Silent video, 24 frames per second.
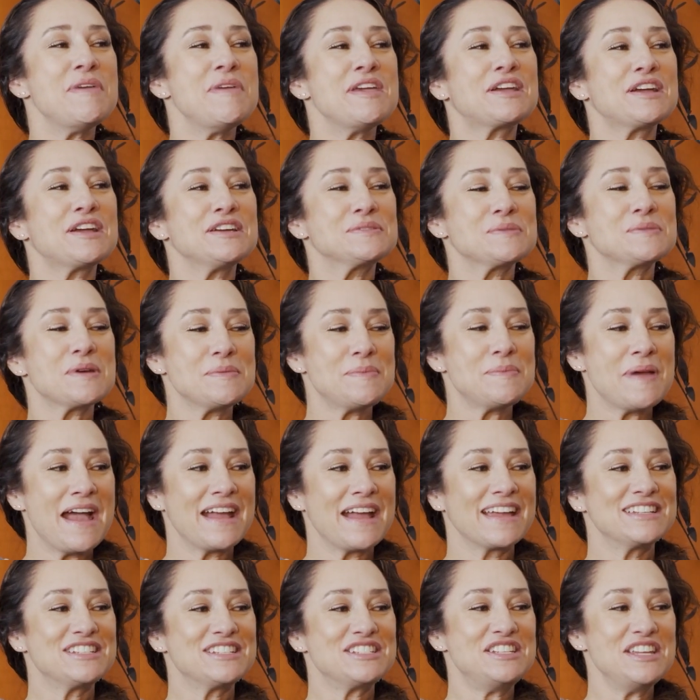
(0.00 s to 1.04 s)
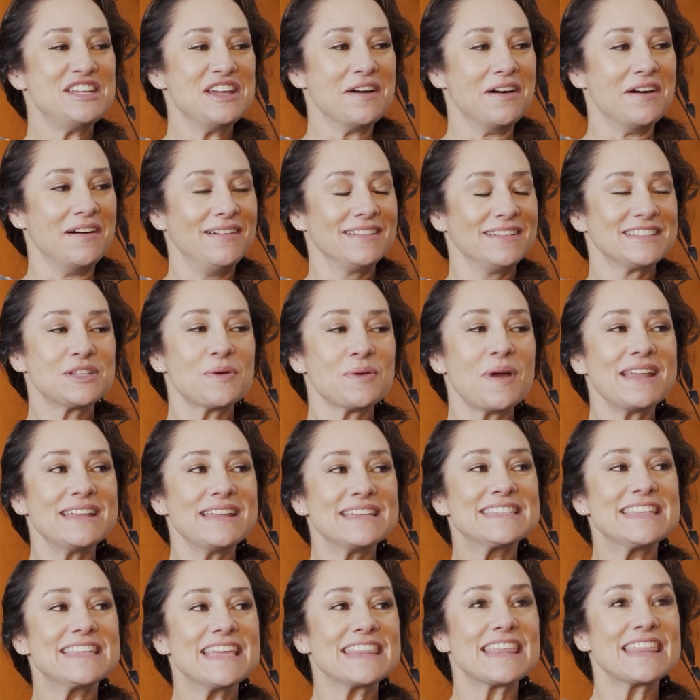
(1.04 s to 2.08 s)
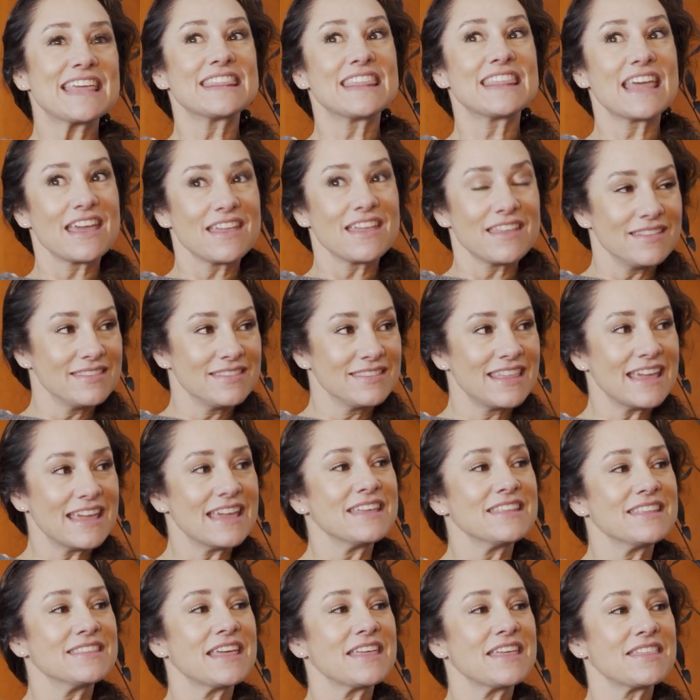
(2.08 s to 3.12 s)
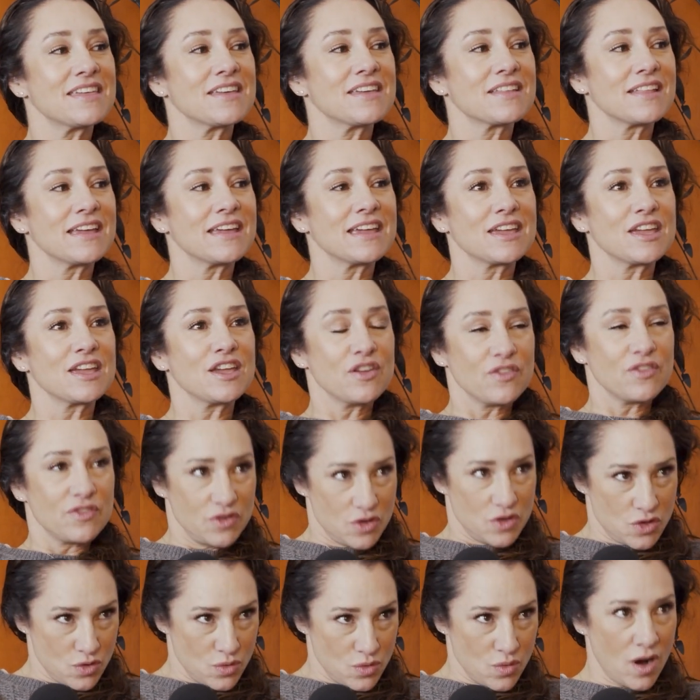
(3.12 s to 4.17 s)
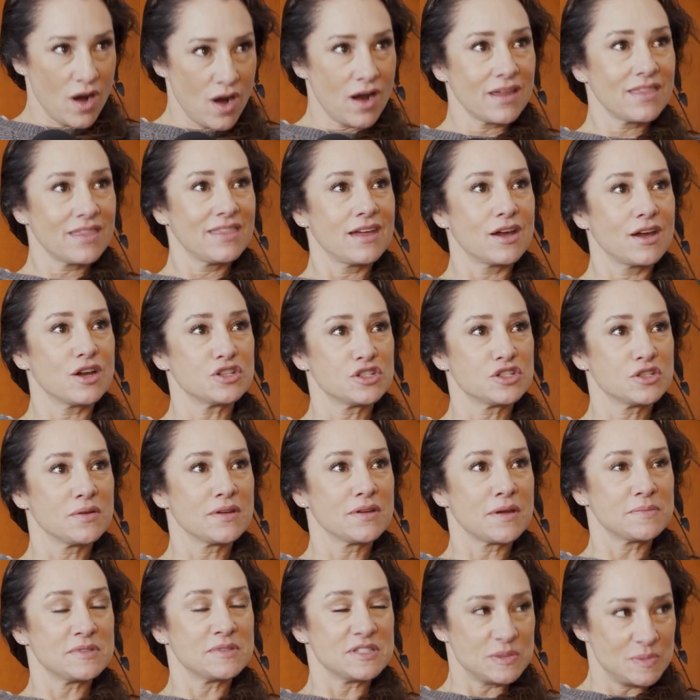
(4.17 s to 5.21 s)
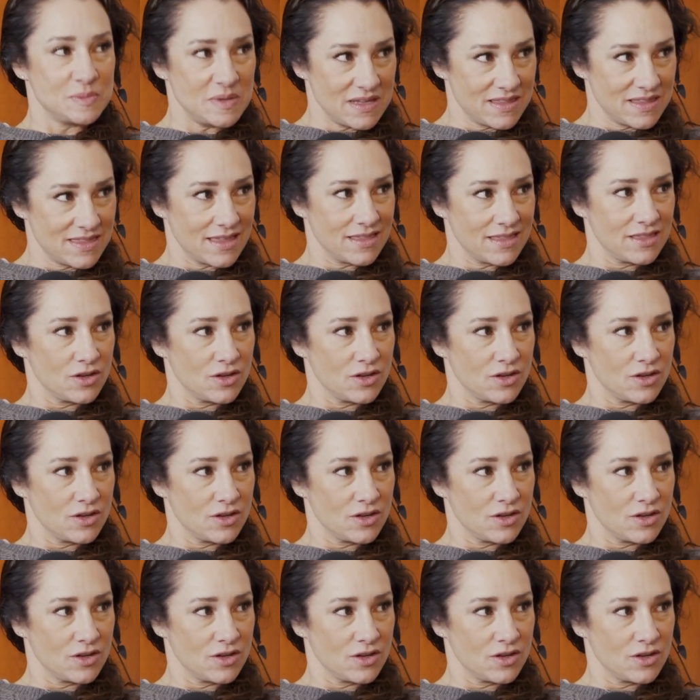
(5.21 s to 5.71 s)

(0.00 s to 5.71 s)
Because we're a package deal. So I just think that they think like if you are there showing up to speak that